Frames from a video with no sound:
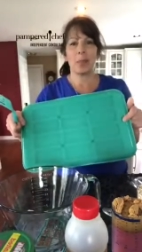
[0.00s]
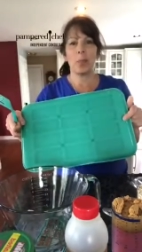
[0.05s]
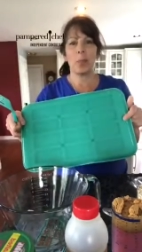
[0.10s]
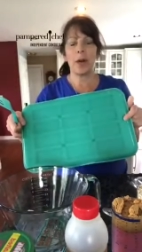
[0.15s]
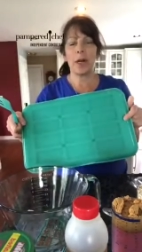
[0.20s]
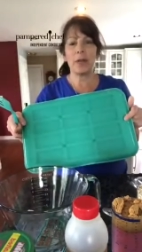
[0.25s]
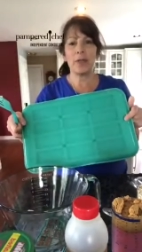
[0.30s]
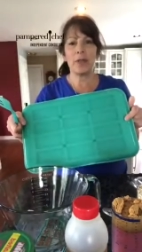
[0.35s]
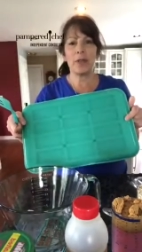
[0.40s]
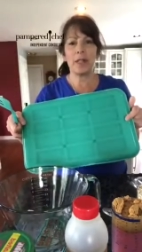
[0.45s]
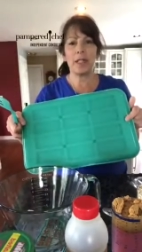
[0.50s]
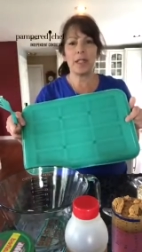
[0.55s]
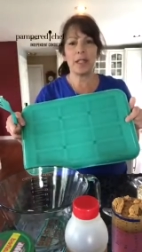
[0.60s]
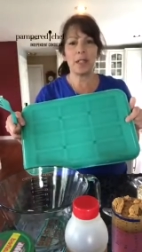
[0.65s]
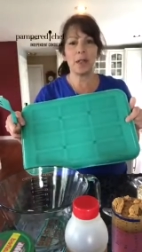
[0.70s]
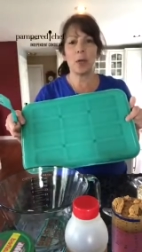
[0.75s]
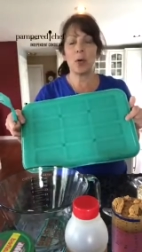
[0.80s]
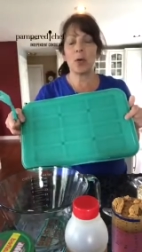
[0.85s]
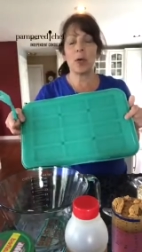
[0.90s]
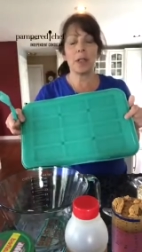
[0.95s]

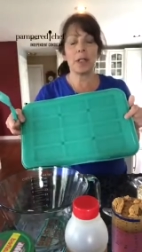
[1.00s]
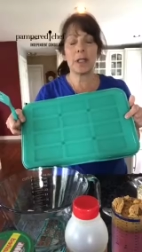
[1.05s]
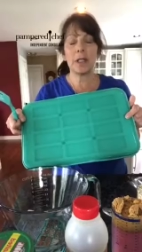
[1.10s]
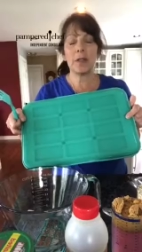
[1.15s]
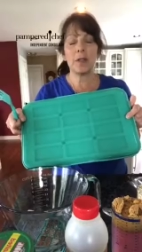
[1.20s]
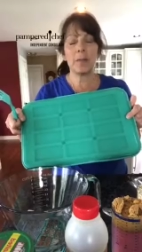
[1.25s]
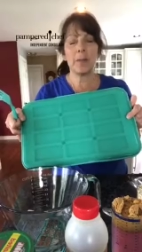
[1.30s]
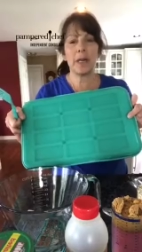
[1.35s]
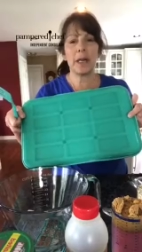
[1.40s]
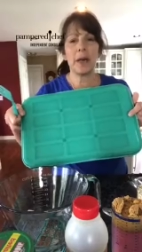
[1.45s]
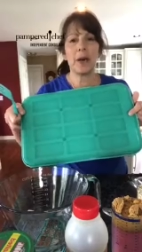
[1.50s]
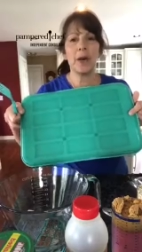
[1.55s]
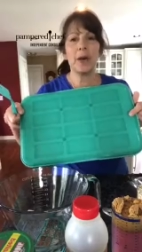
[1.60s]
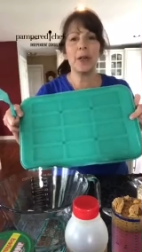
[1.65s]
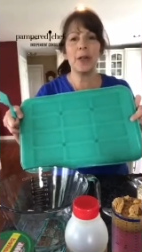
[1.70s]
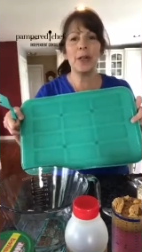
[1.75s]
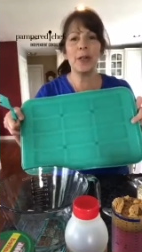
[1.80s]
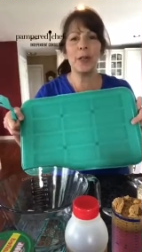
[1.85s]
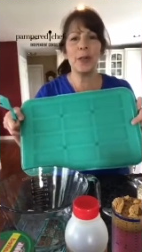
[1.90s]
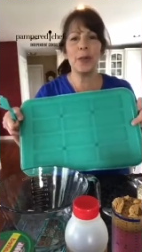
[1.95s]
breakfast, or excuse me, our
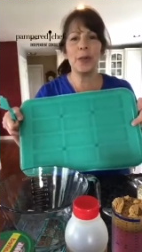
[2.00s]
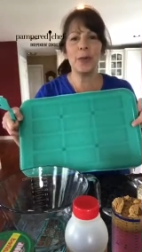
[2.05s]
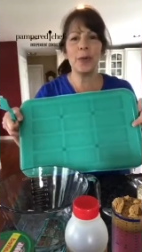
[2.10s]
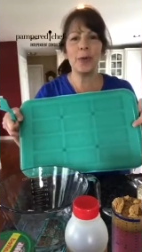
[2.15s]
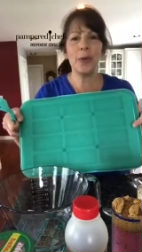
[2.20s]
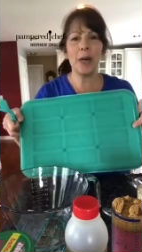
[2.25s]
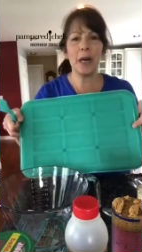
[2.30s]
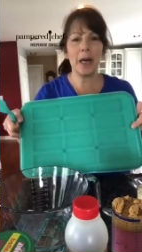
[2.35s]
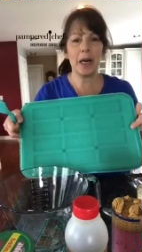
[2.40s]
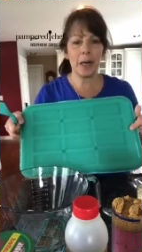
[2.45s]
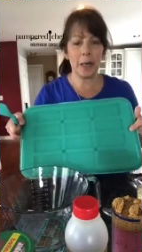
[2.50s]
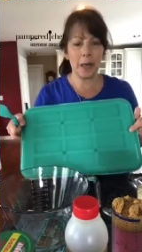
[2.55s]
new,